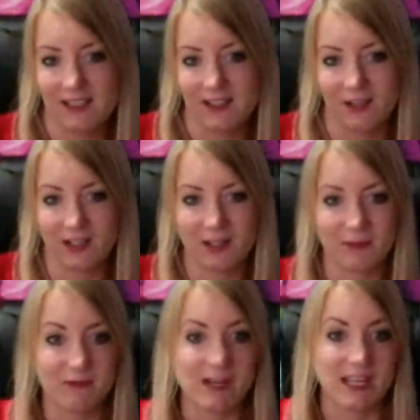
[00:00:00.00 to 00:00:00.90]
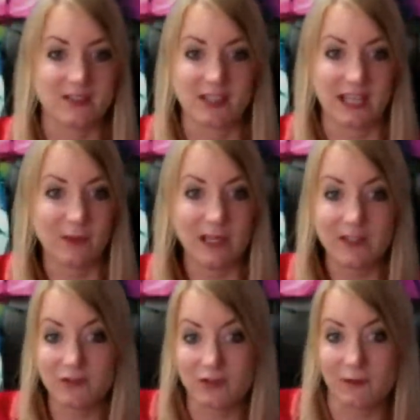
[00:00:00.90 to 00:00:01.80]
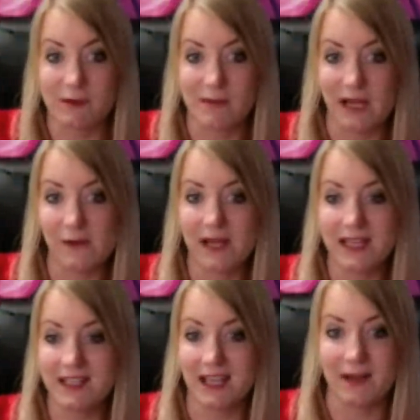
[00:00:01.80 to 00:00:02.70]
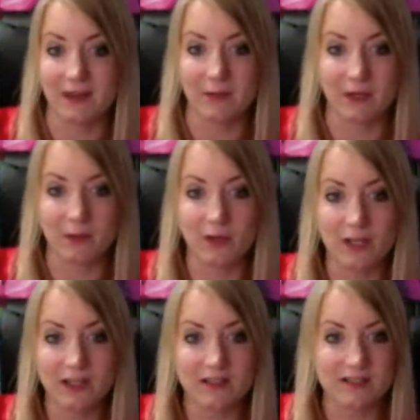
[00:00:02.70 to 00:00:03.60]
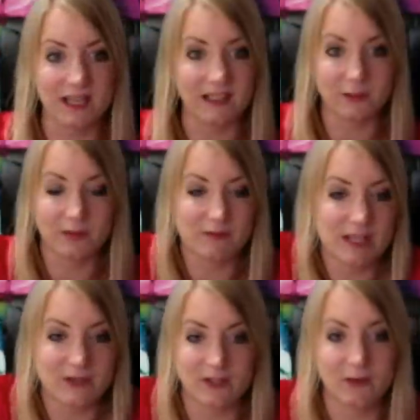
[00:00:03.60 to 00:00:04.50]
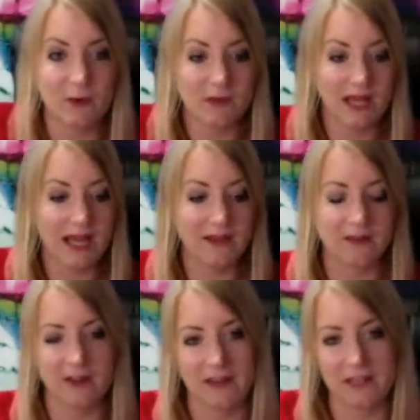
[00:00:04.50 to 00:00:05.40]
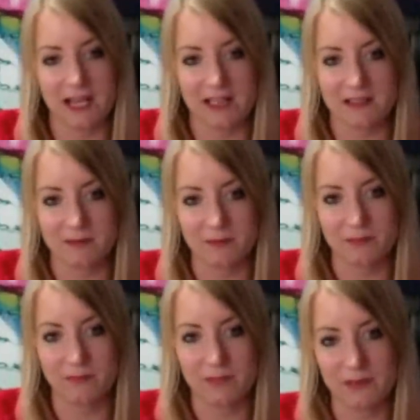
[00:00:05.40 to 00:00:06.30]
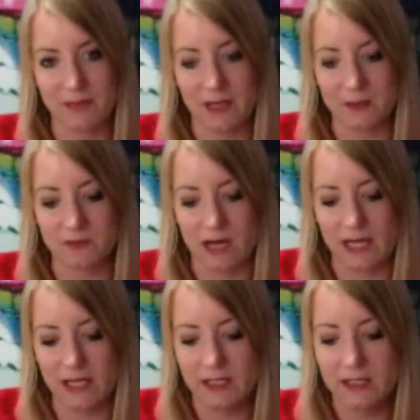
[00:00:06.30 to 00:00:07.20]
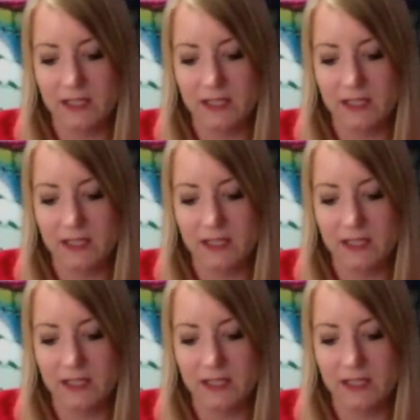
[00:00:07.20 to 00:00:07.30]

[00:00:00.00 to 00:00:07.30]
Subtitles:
or you can be rich. Like, why don't you just do it my way? And then when it works, like, you'll be rich and you won't care the fact that you had to admit I was right.